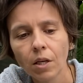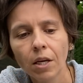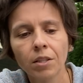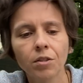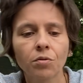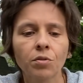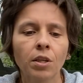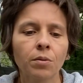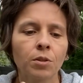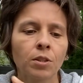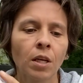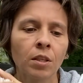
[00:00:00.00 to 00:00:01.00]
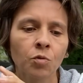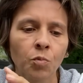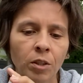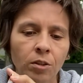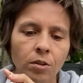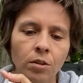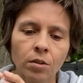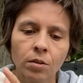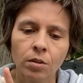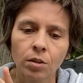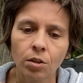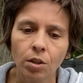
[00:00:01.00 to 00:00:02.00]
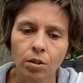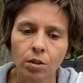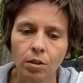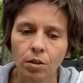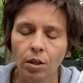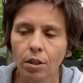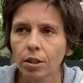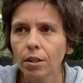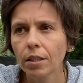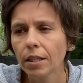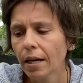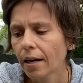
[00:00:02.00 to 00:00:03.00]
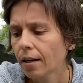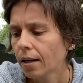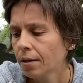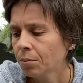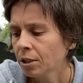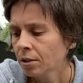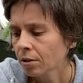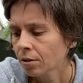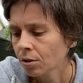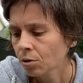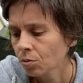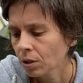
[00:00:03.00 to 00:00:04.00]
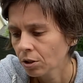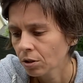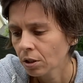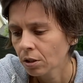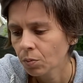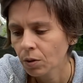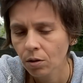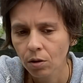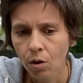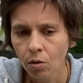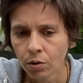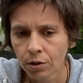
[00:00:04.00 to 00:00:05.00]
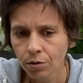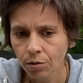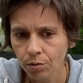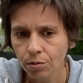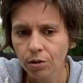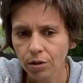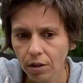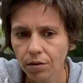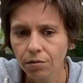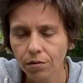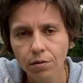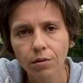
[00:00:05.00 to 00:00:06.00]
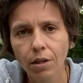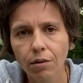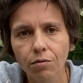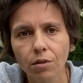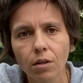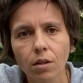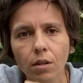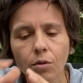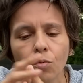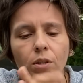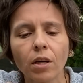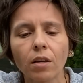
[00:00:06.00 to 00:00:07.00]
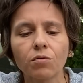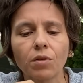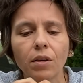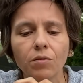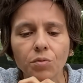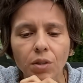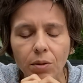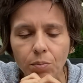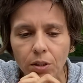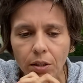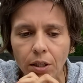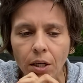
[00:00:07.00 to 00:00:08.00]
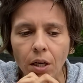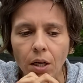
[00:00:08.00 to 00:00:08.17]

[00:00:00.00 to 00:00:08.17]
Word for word: Ace of Cups, Nine of Pentacles, the Justice card. Yeah, I mean, the situation has been going through stuff, definitely, with that Five of Cups there.